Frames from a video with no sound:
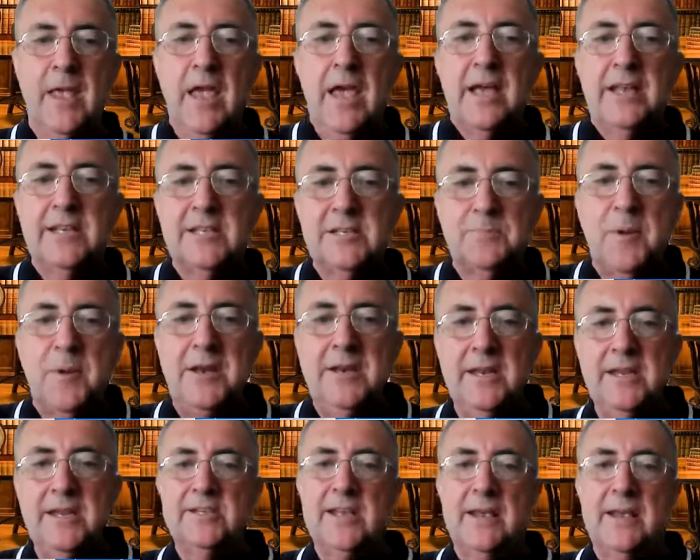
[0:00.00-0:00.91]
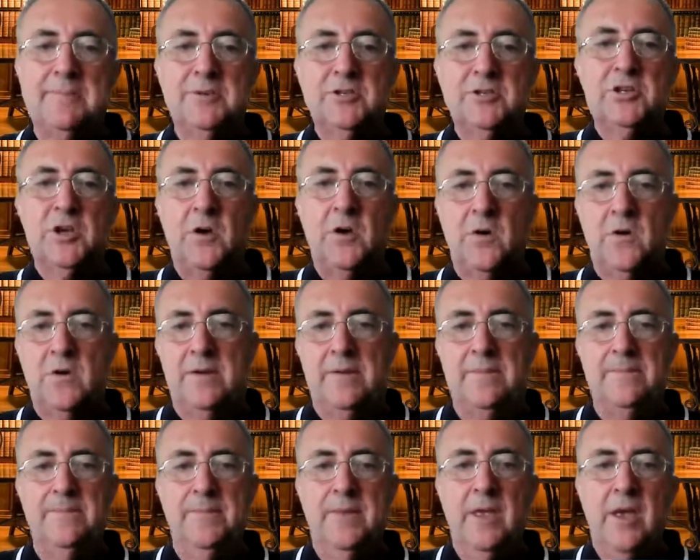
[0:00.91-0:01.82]
And spending some
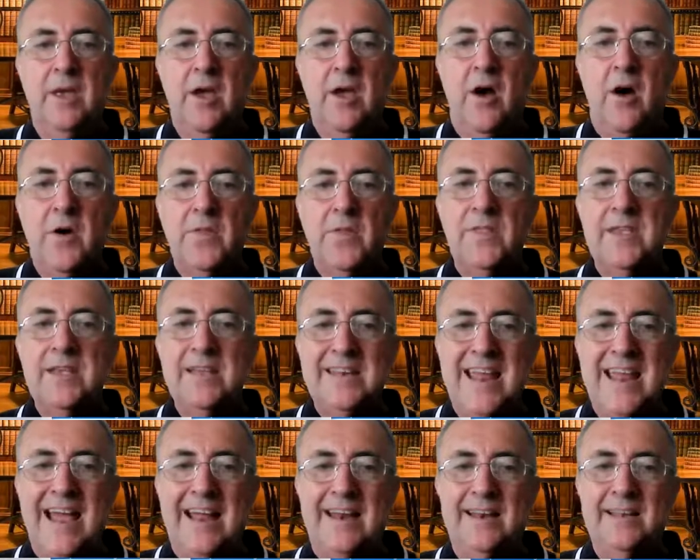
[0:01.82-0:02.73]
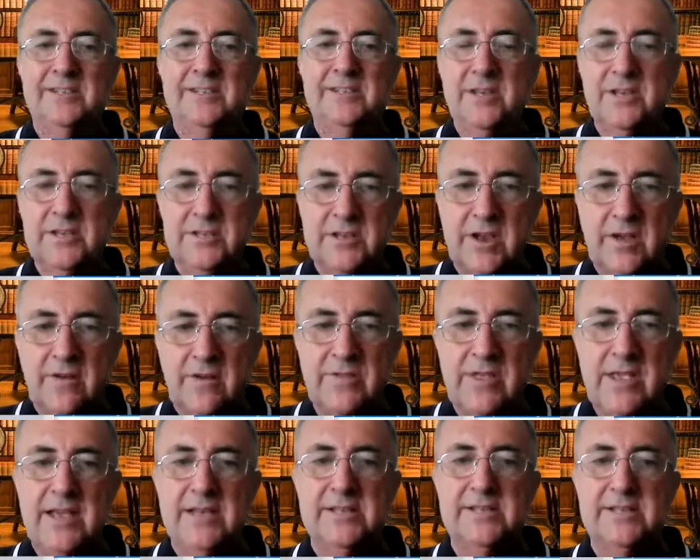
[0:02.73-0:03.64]
time on the analysis of
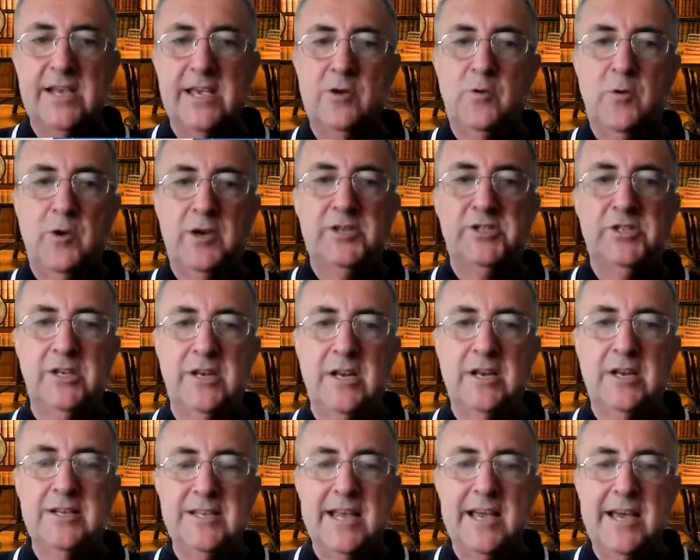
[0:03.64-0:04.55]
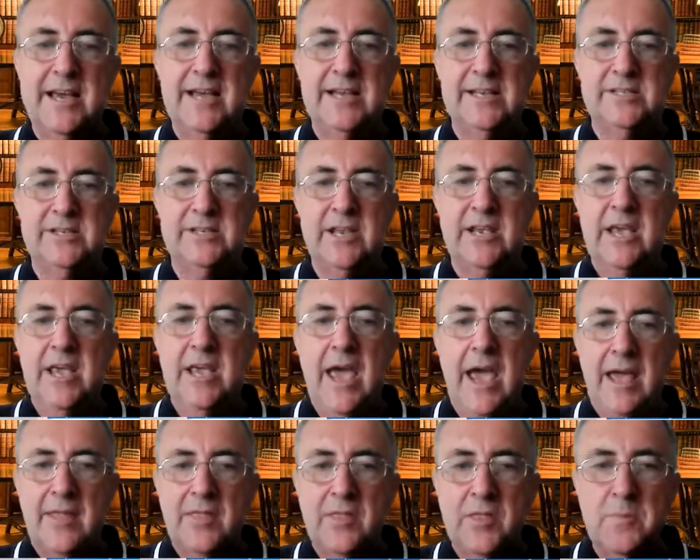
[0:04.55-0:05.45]
the essay question and task
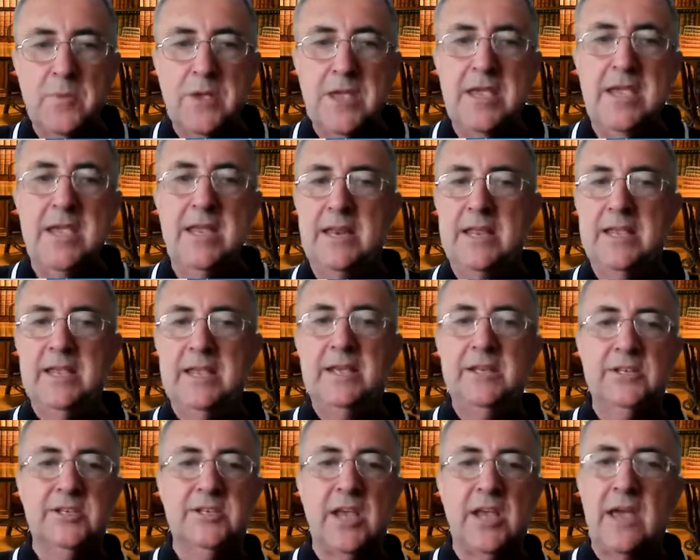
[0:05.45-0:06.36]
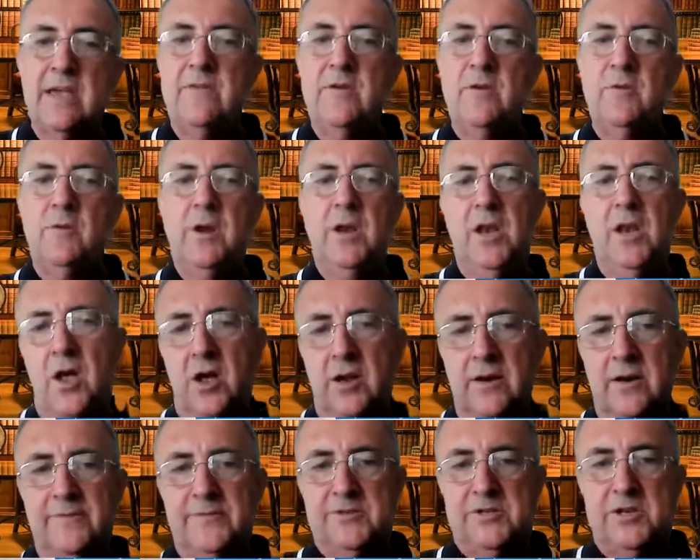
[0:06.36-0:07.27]
at the beginning can save you a lot
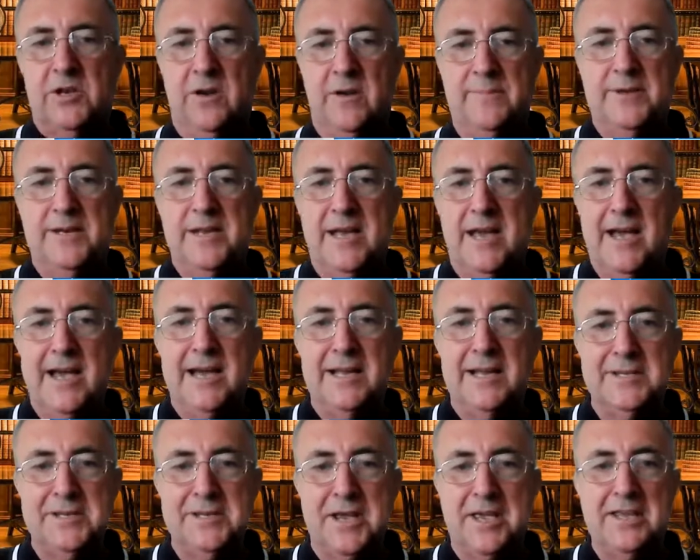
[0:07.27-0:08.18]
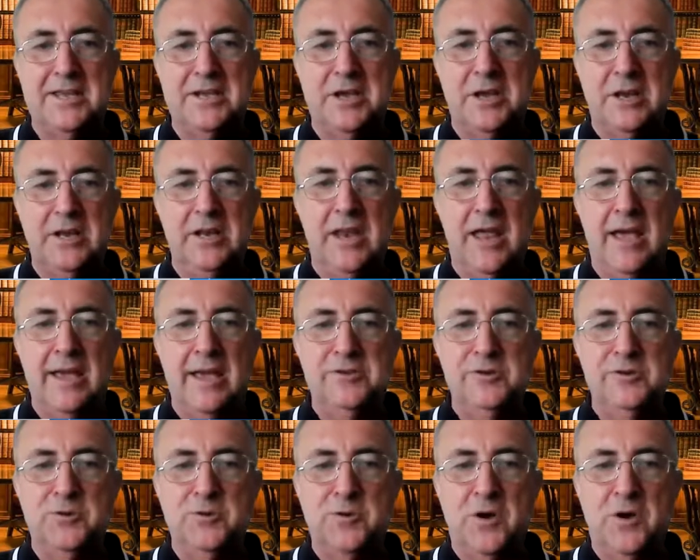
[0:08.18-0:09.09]
of time and heartache
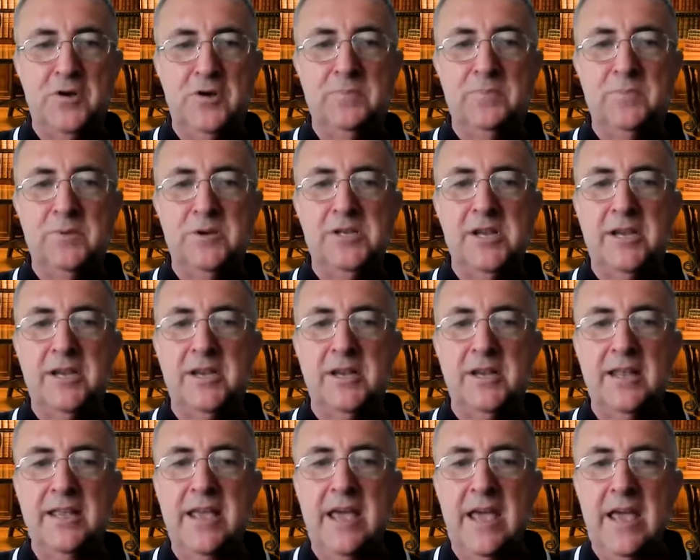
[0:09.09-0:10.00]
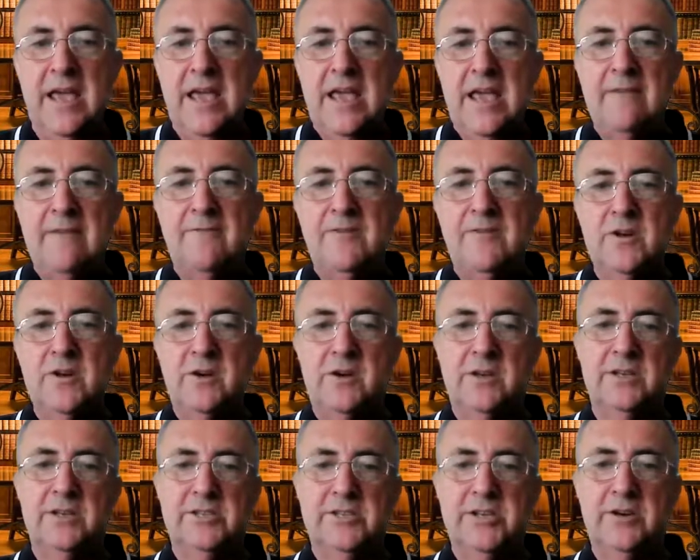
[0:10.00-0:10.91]
later on, particularly if you're not
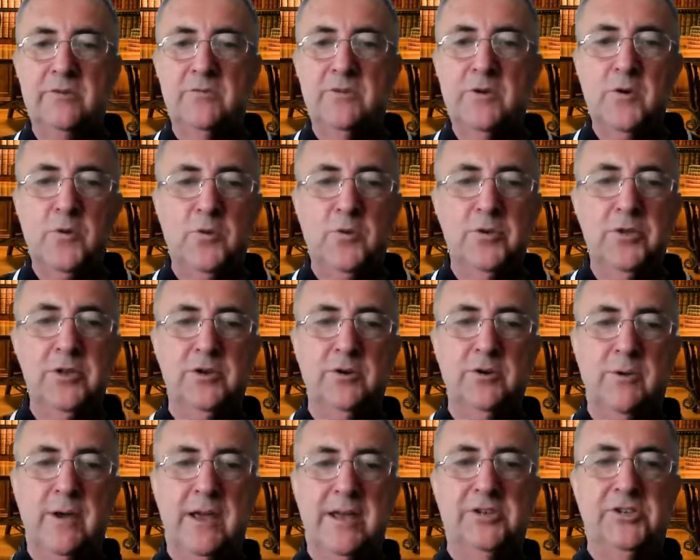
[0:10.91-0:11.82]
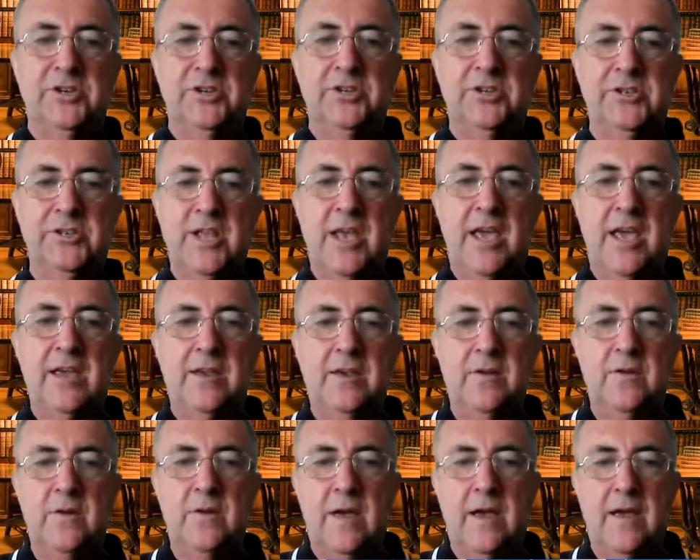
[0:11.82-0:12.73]
considering all the directions that
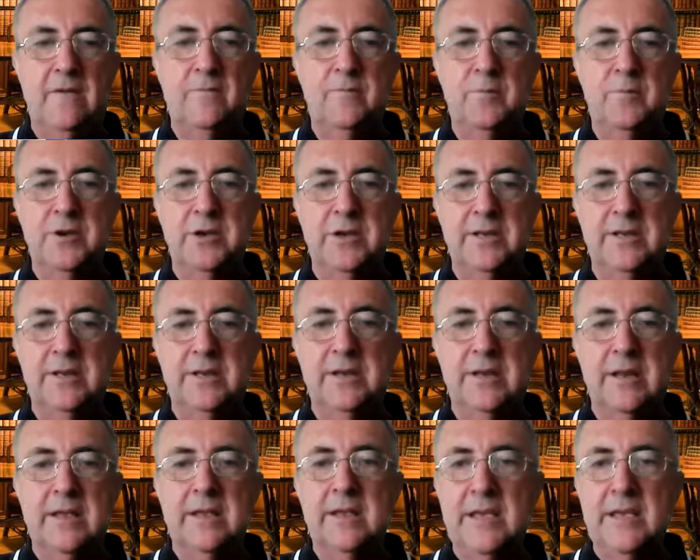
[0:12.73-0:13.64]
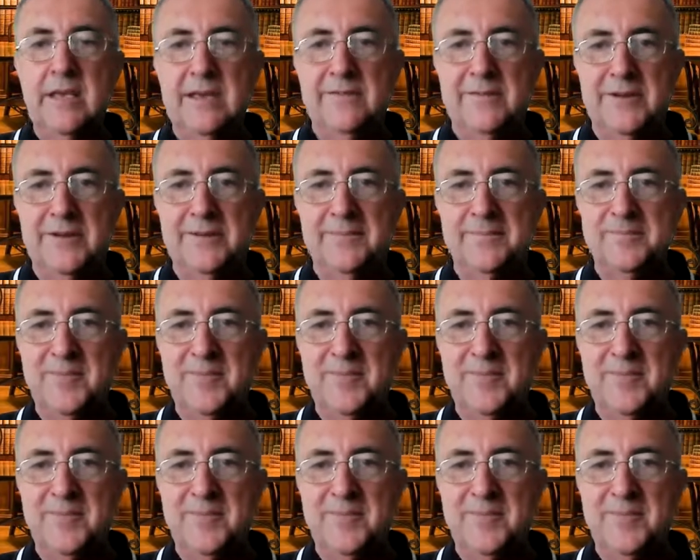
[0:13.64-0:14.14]
you have been given.